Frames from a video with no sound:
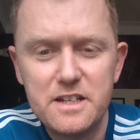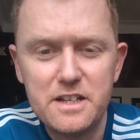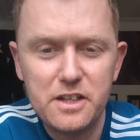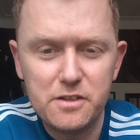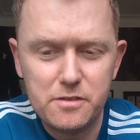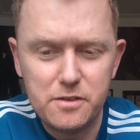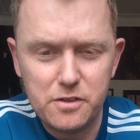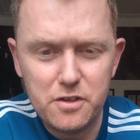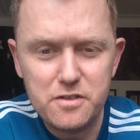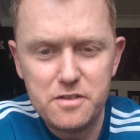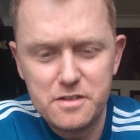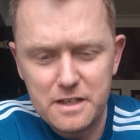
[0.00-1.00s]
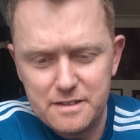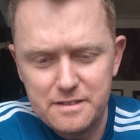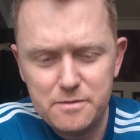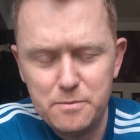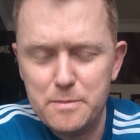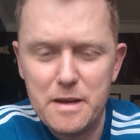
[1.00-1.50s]
in it, good, it's got a
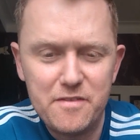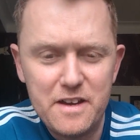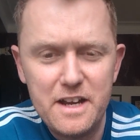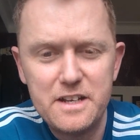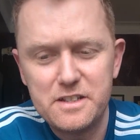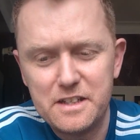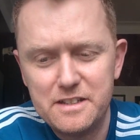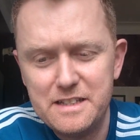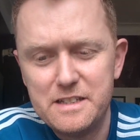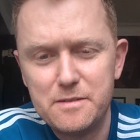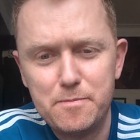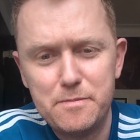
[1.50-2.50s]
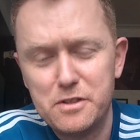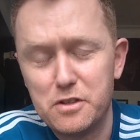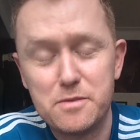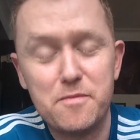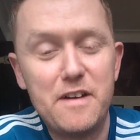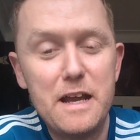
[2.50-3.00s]
wee bit of fat in it, it's
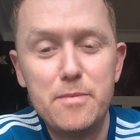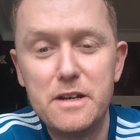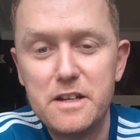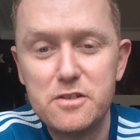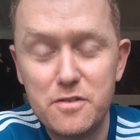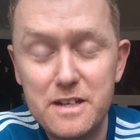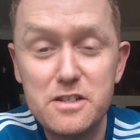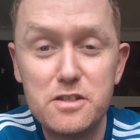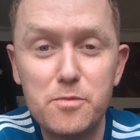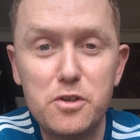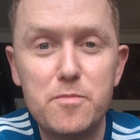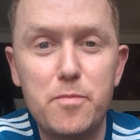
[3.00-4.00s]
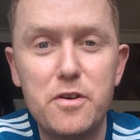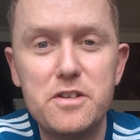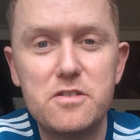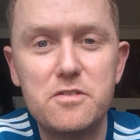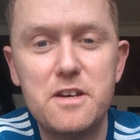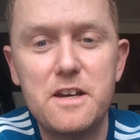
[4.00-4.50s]
got some fibre in it, so there is some good
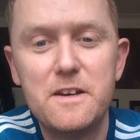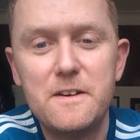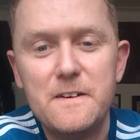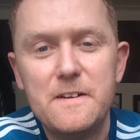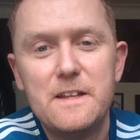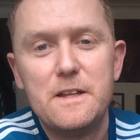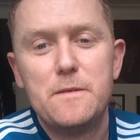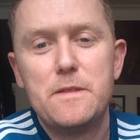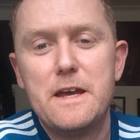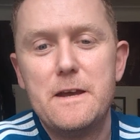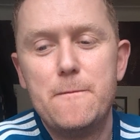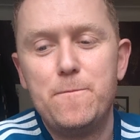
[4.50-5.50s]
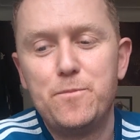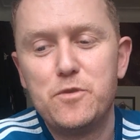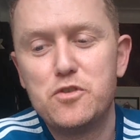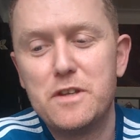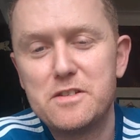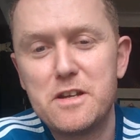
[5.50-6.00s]
points to it.
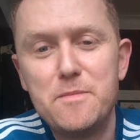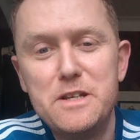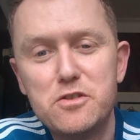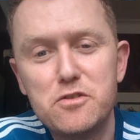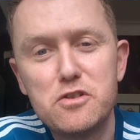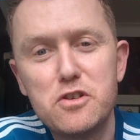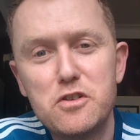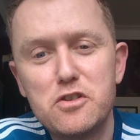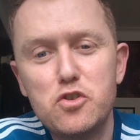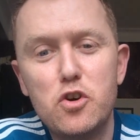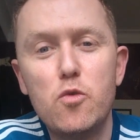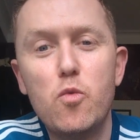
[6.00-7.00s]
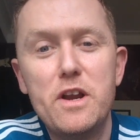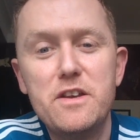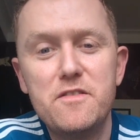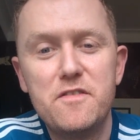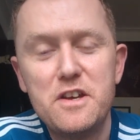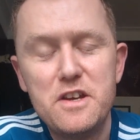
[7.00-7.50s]
So that's what I mean. So there's not
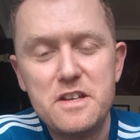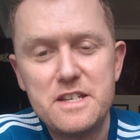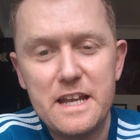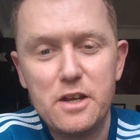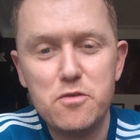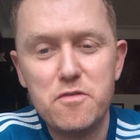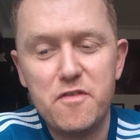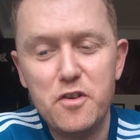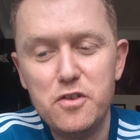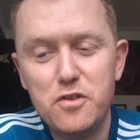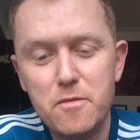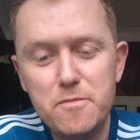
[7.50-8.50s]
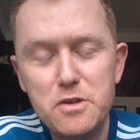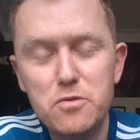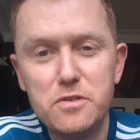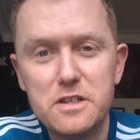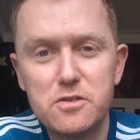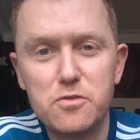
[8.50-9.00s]
one single food or
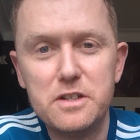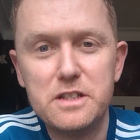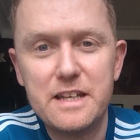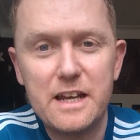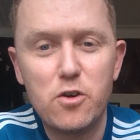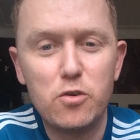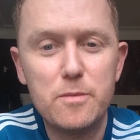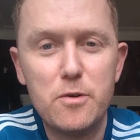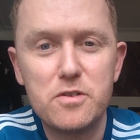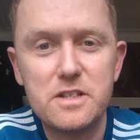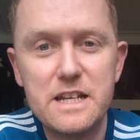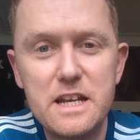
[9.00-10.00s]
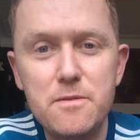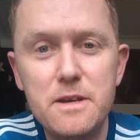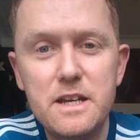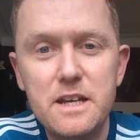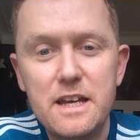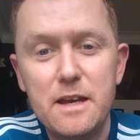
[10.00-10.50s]
meal that's going to tick all the boxes
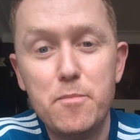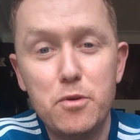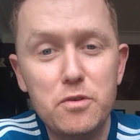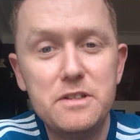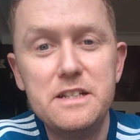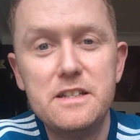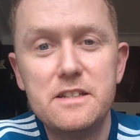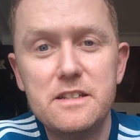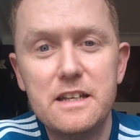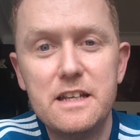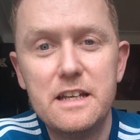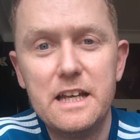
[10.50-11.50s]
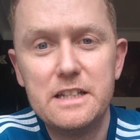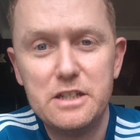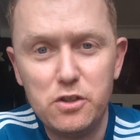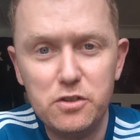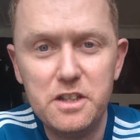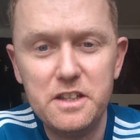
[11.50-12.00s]
anyway, and protein is
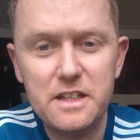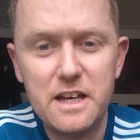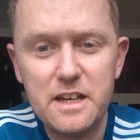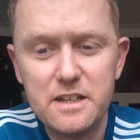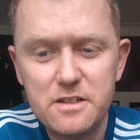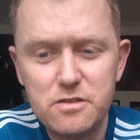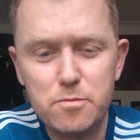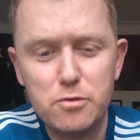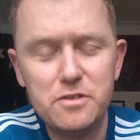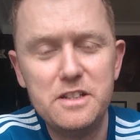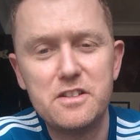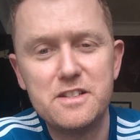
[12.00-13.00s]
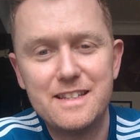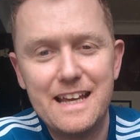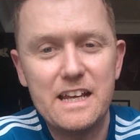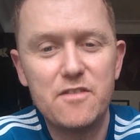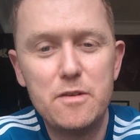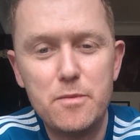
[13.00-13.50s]
included in that. So protein doesn't
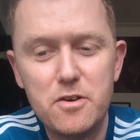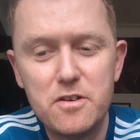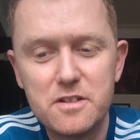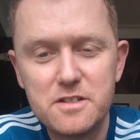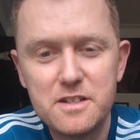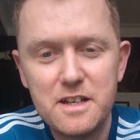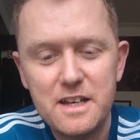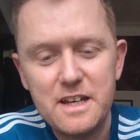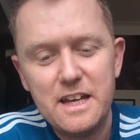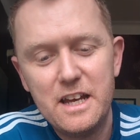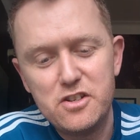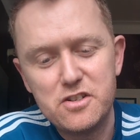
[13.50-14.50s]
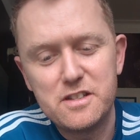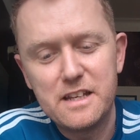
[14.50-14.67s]
tick every box. It